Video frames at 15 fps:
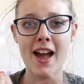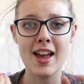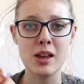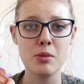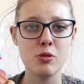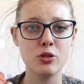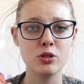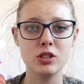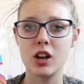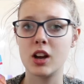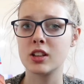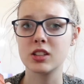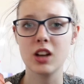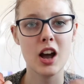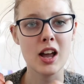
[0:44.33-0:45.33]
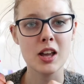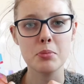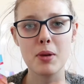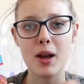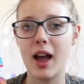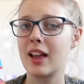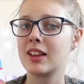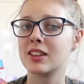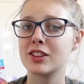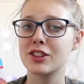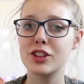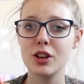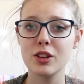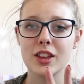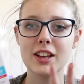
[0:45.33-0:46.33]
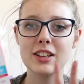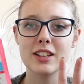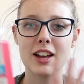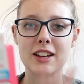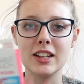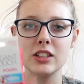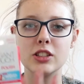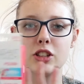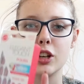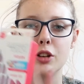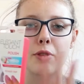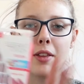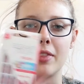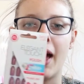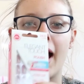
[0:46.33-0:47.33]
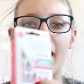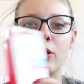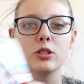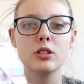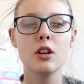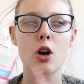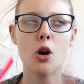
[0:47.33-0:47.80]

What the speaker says: able to type and do things I need to do around the house,